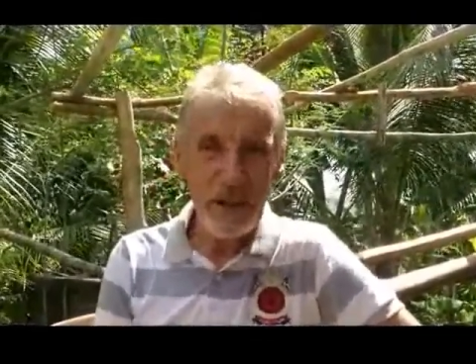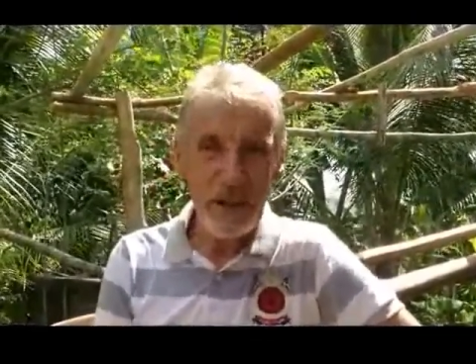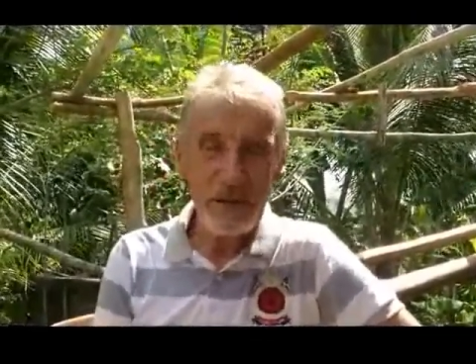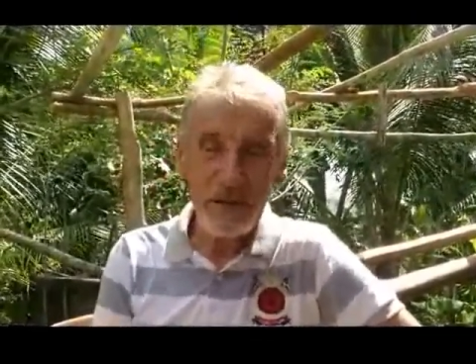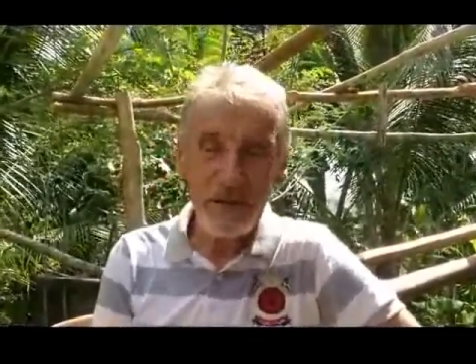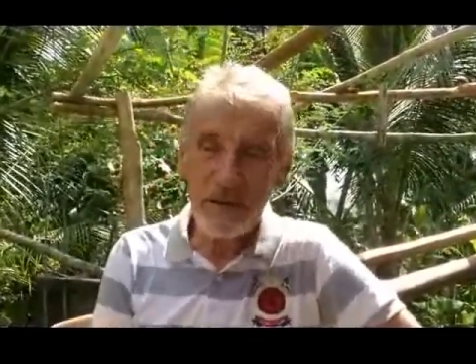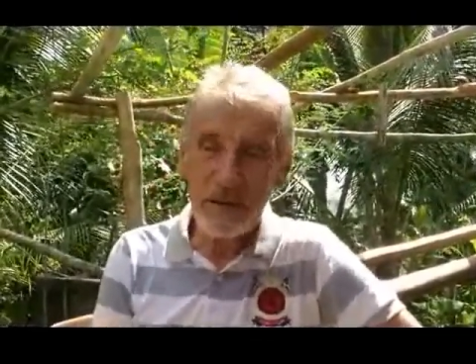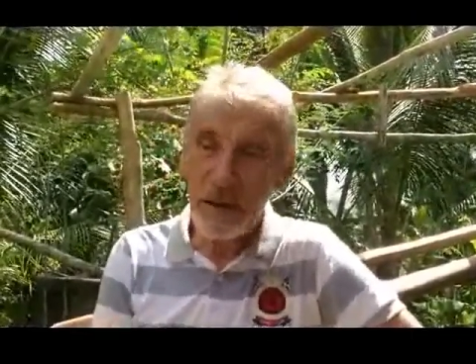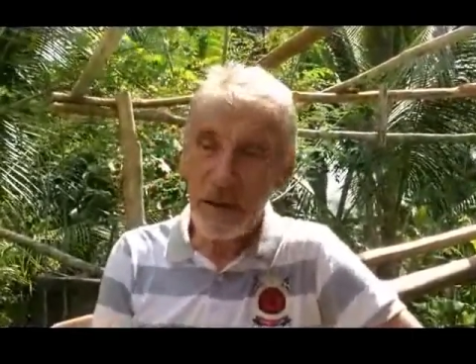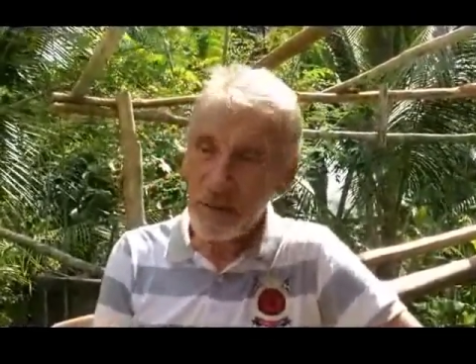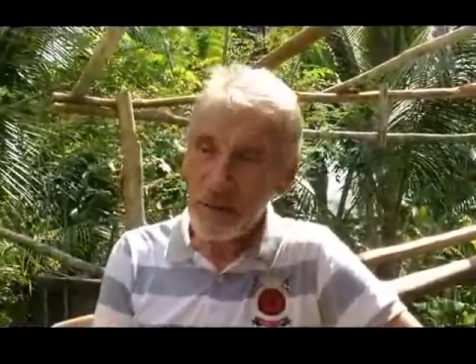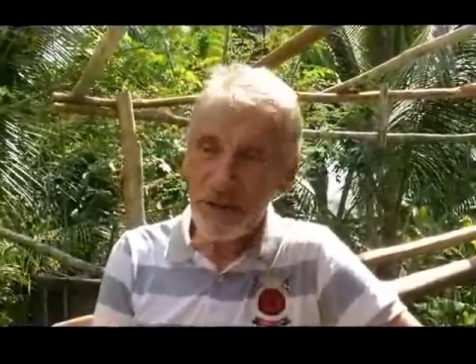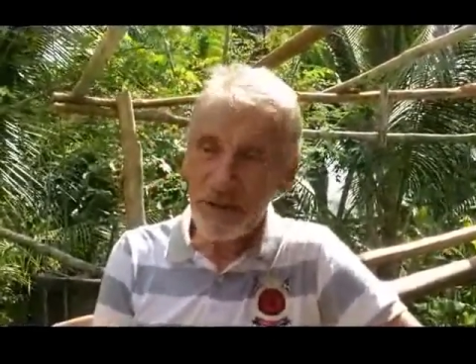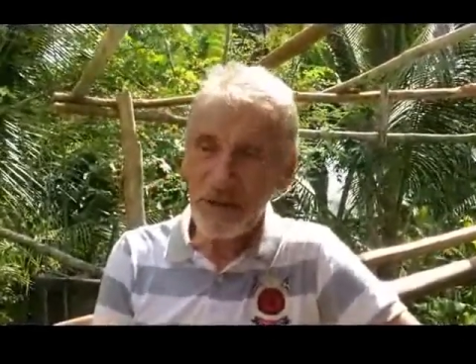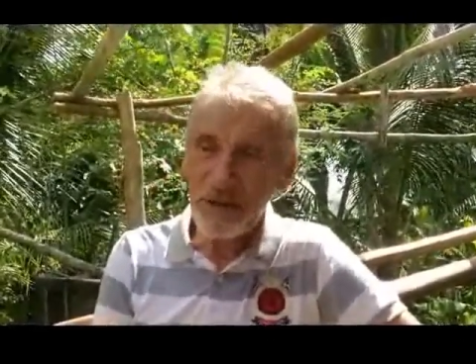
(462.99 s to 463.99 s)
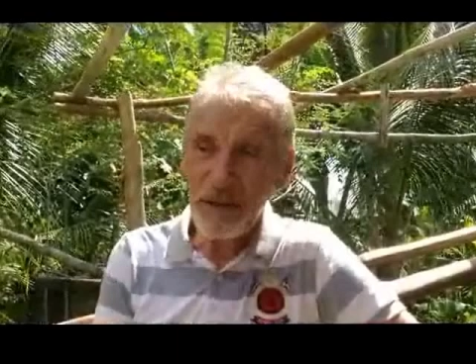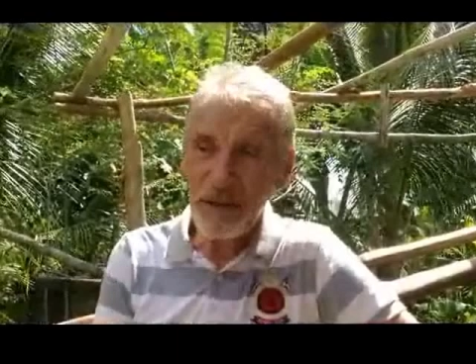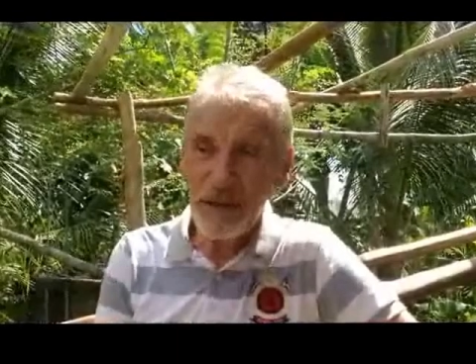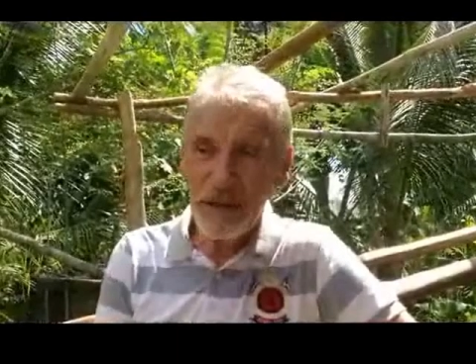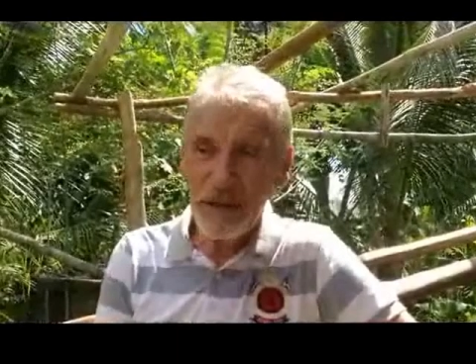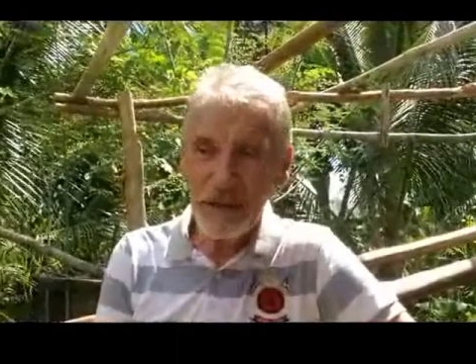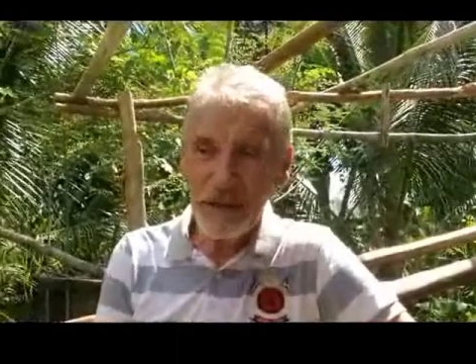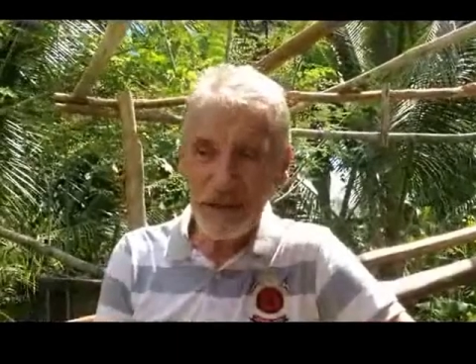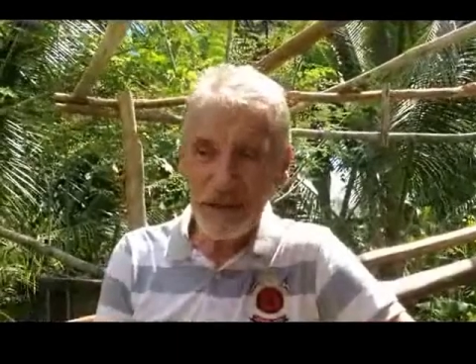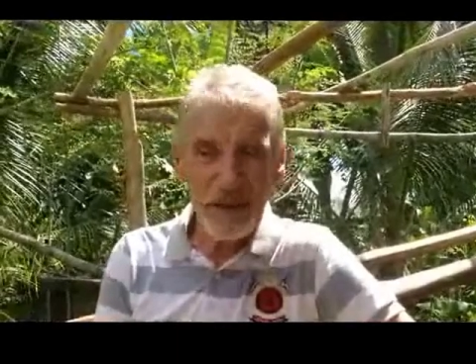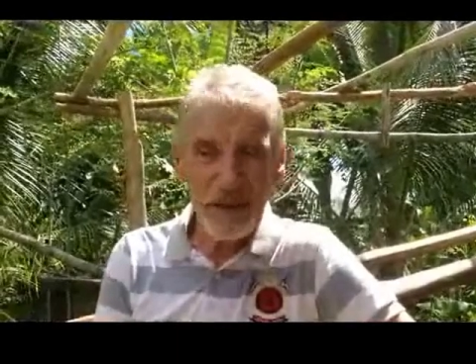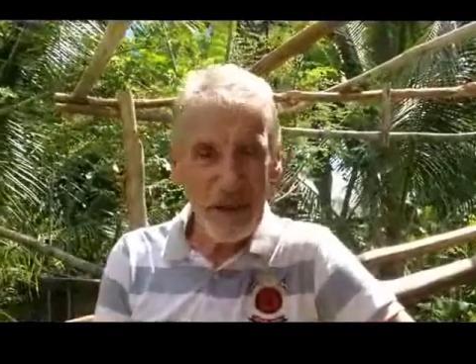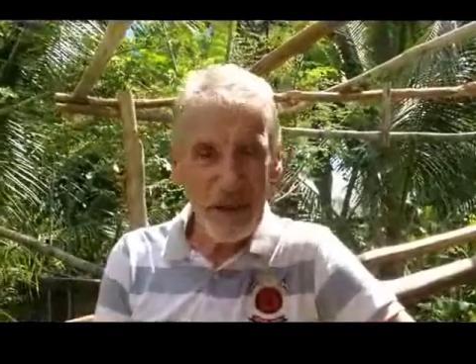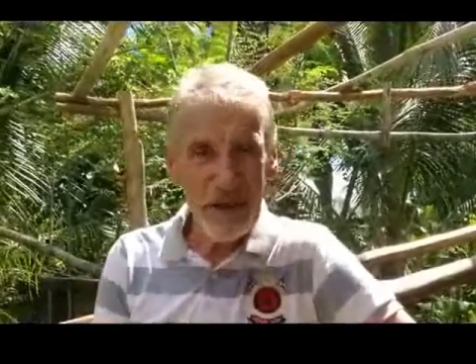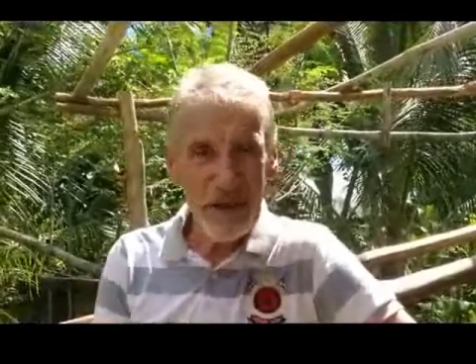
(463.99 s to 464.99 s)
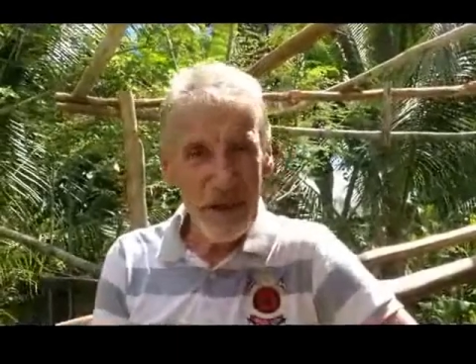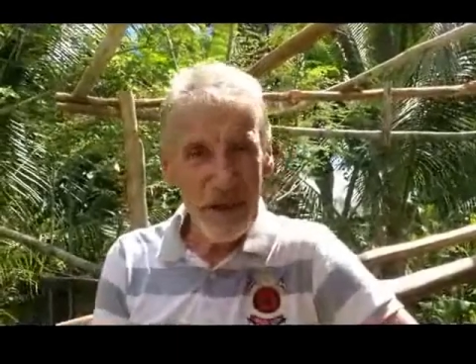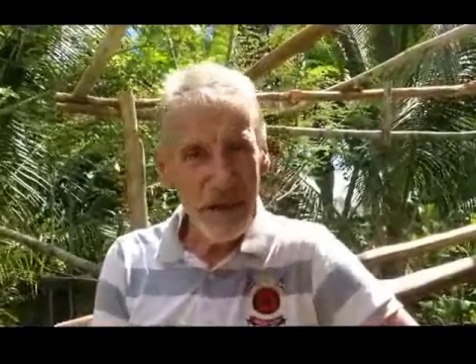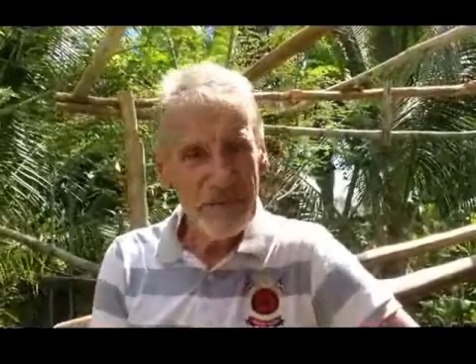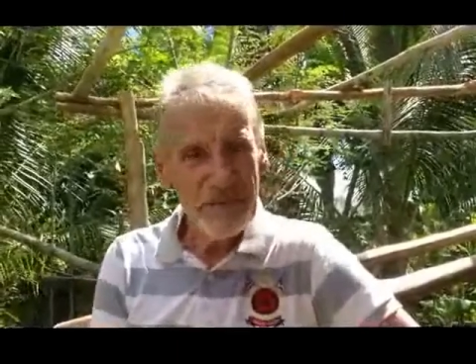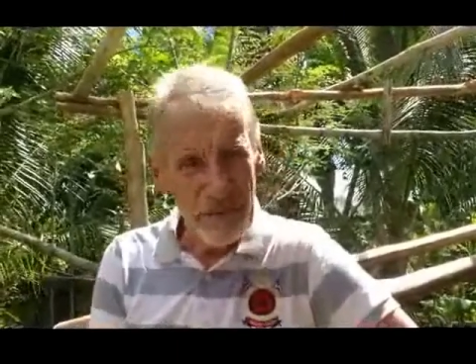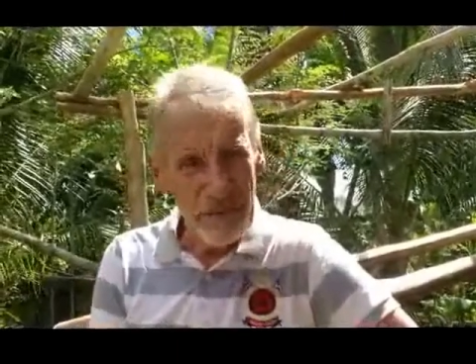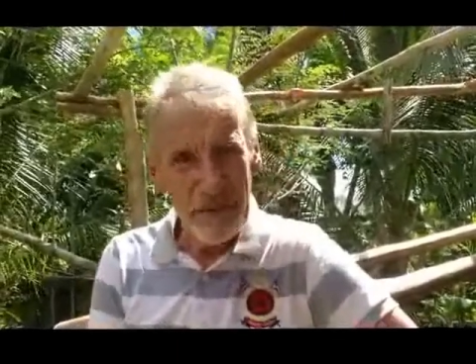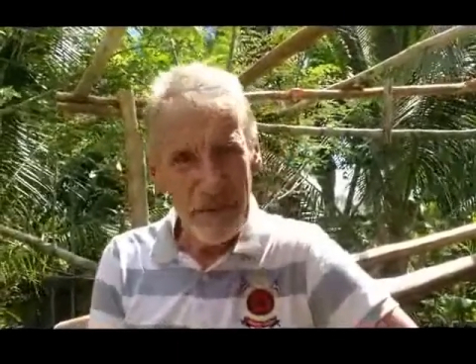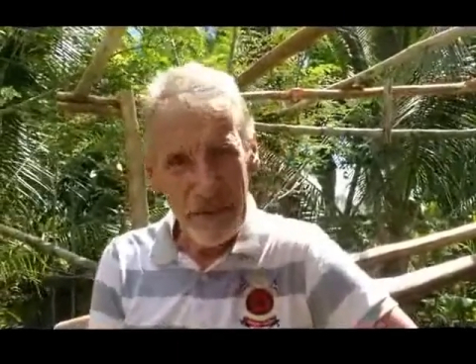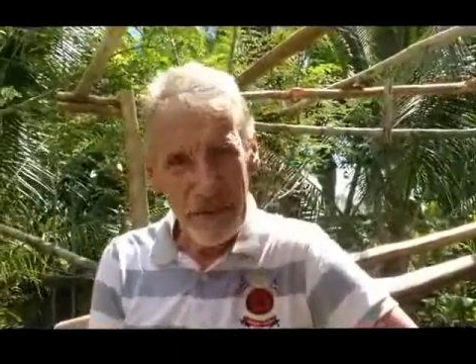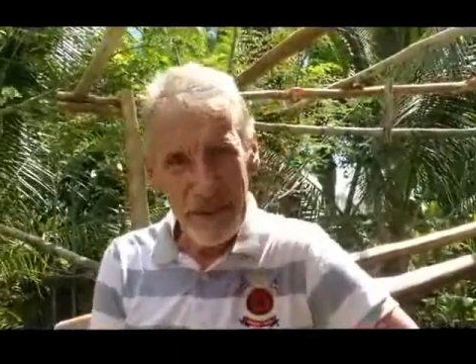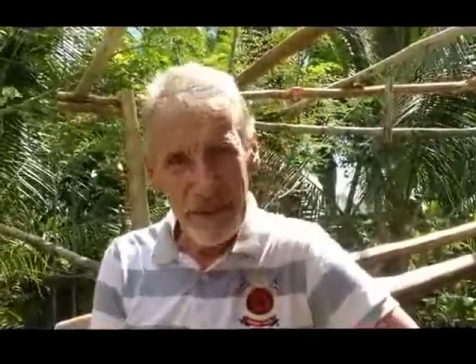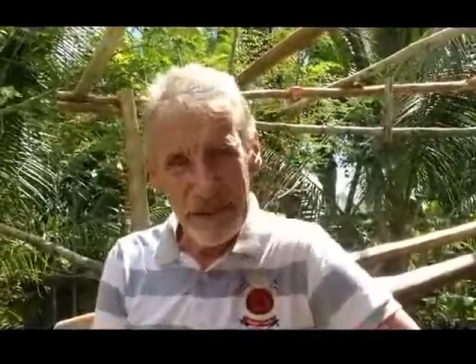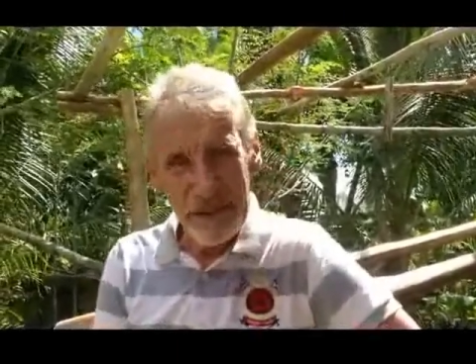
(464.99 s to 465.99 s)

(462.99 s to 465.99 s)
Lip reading: and that's a foreigner.